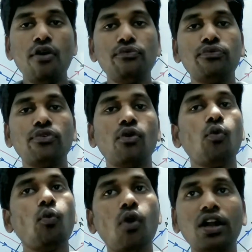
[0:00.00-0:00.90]

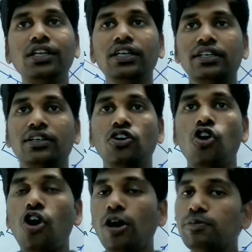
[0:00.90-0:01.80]
of
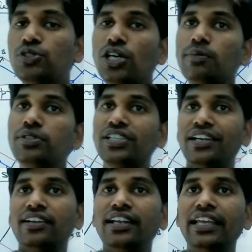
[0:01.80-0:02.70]
water observed
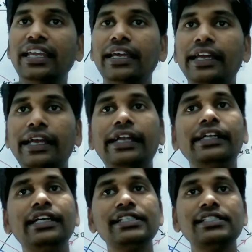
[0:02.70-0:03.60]
generally
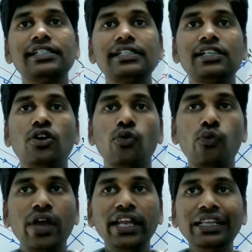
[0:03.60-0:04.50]
in
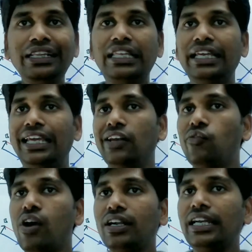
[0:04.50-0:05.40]
desert when the
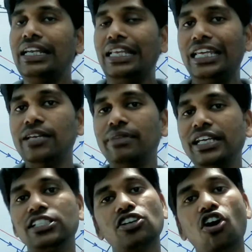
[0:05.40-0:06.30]
inverted
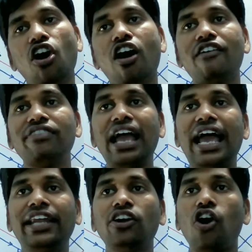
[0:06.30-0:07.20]
image of
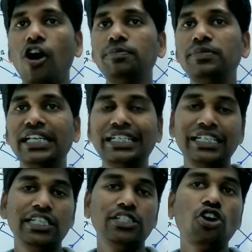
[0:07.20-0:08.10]
an
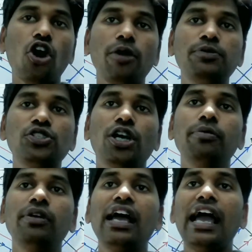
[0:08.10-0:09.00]
object is
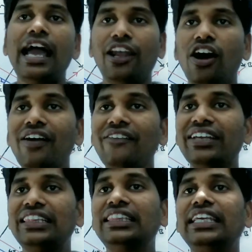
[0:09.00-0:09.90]
observed
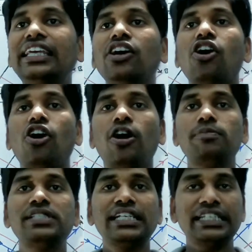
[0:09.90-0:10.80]
along with the
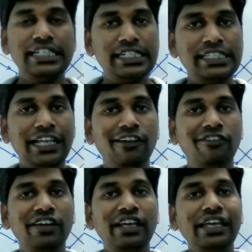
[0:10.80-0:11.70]
object
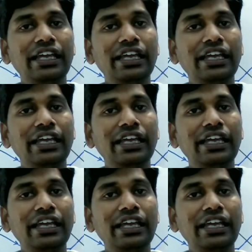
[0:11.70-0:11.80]
itself